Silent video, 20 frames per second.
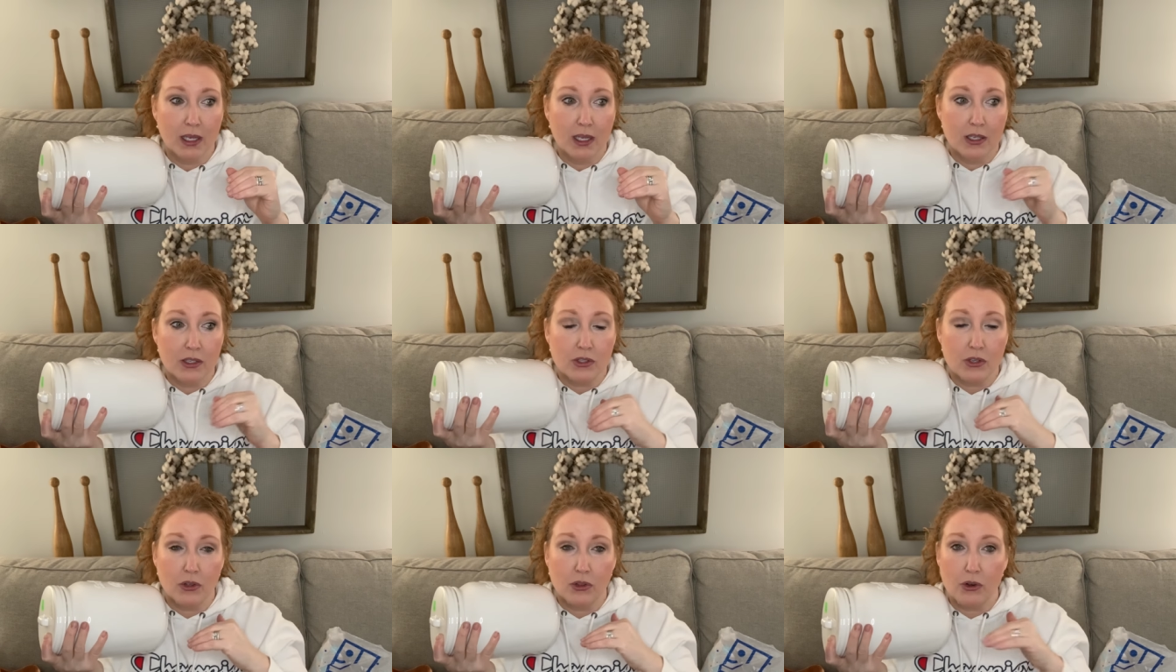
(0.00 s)

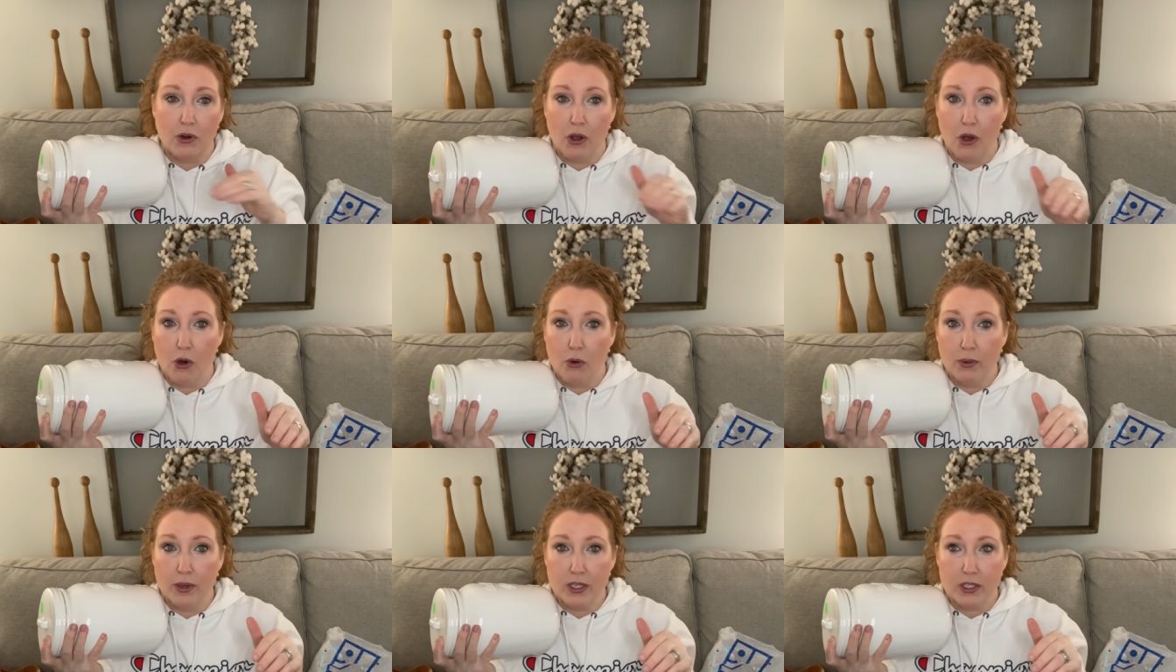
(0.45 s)
So they're
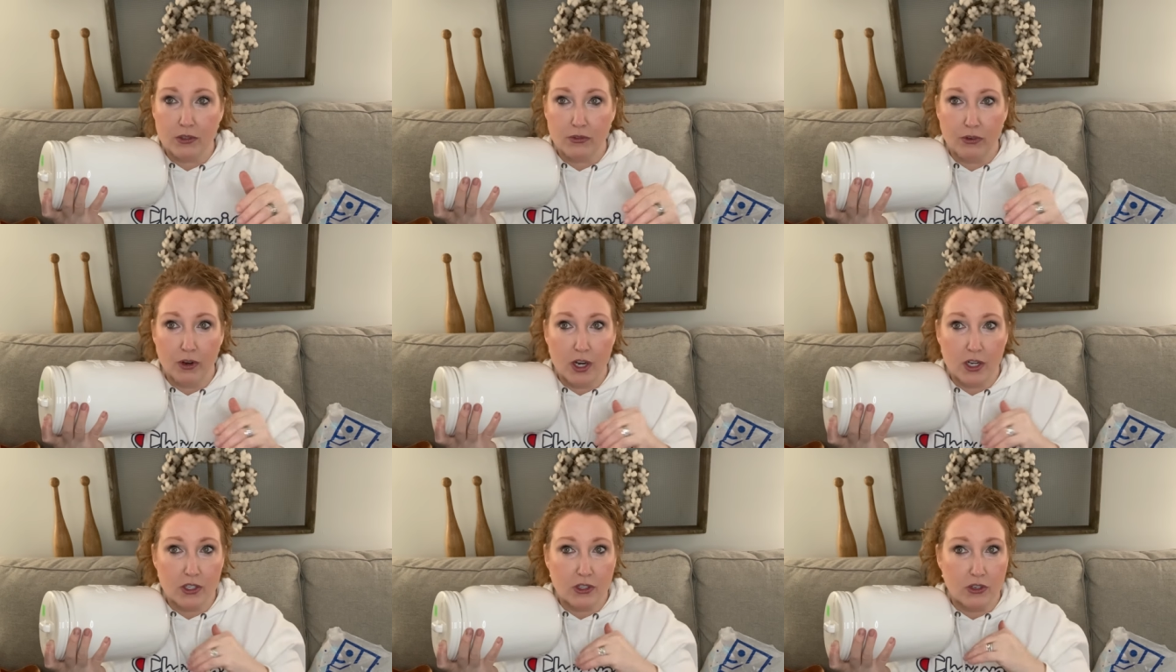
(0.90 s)
always
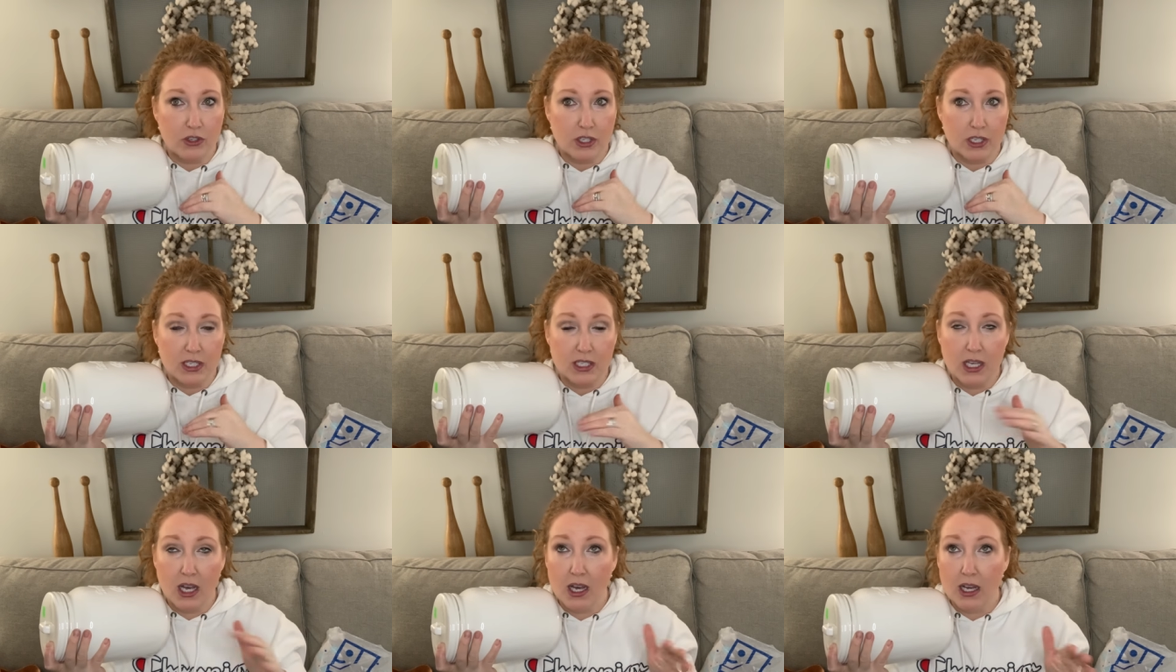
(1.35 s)
fresh. There's a
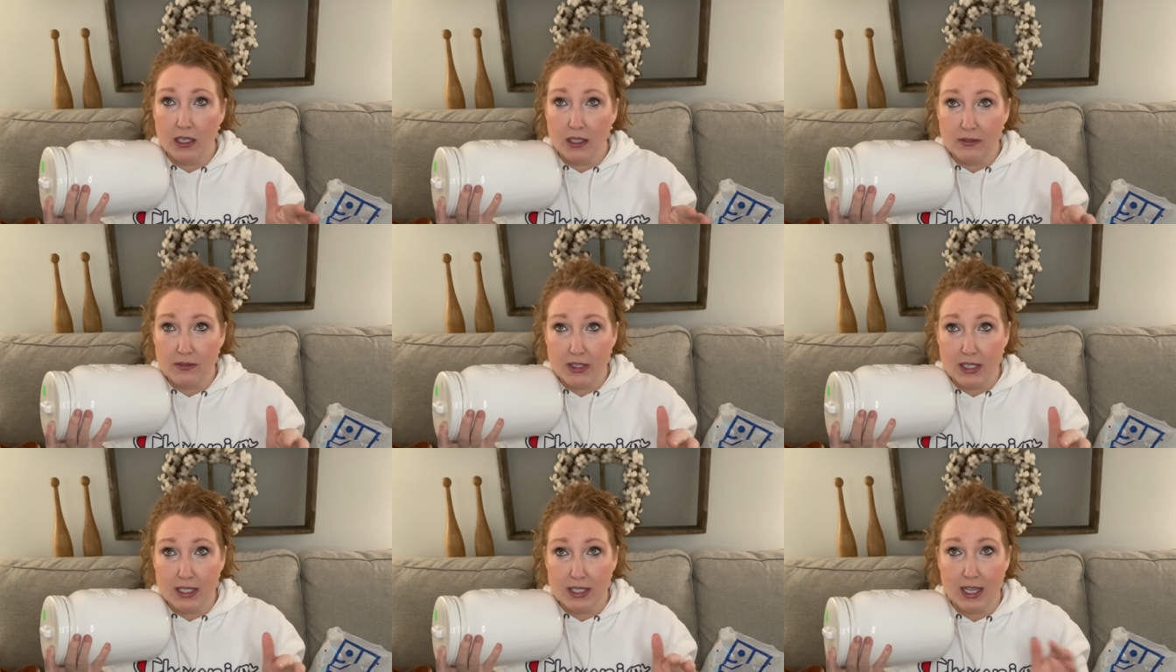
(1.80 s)
ton
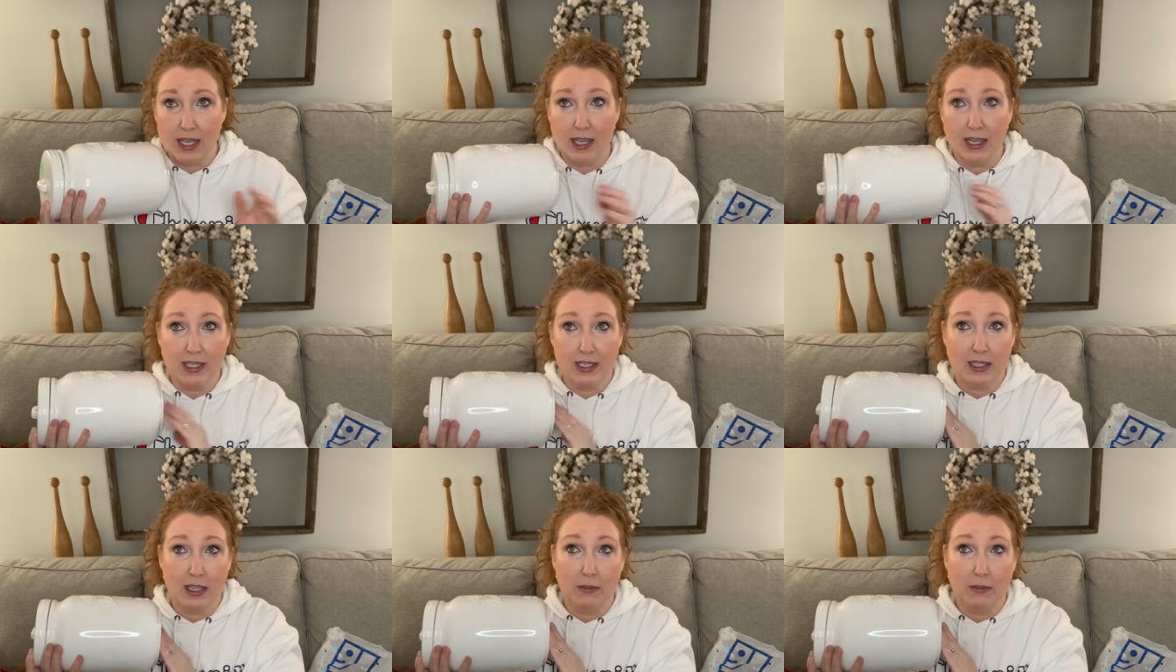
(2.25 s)
of designs.